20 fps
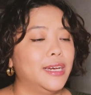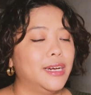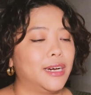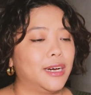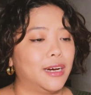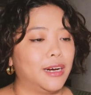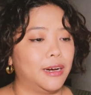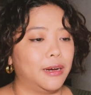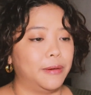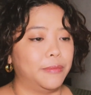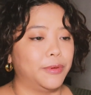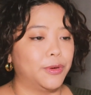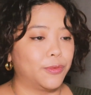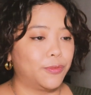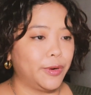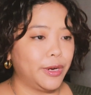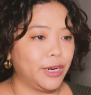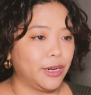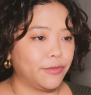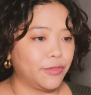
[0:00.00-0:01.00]
But
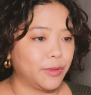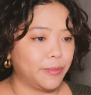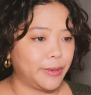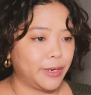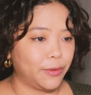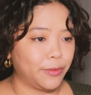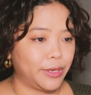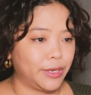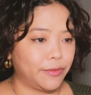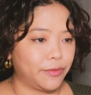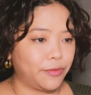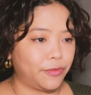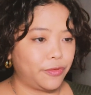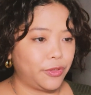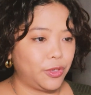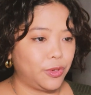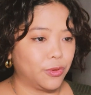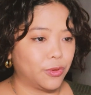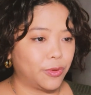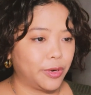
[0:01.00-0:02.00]
right off the bat, we have a
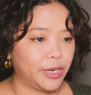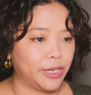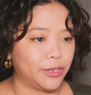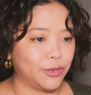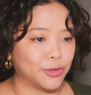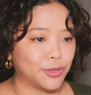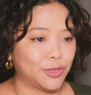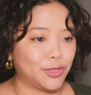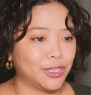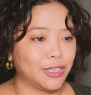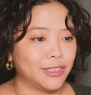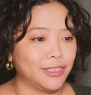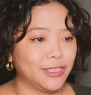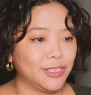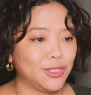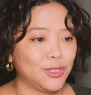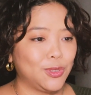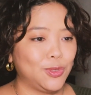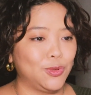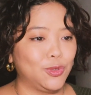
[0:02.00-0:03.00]
few already,
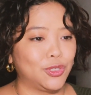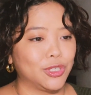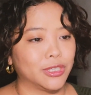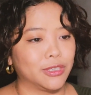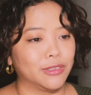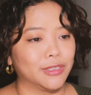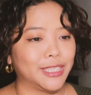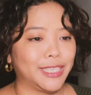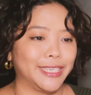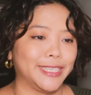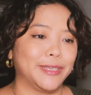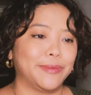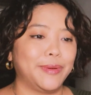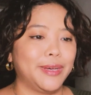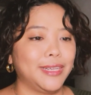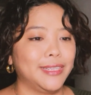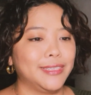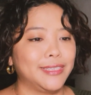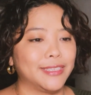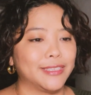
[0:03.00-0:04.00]
struggling to juggle client
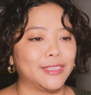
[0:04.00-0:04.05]
demands.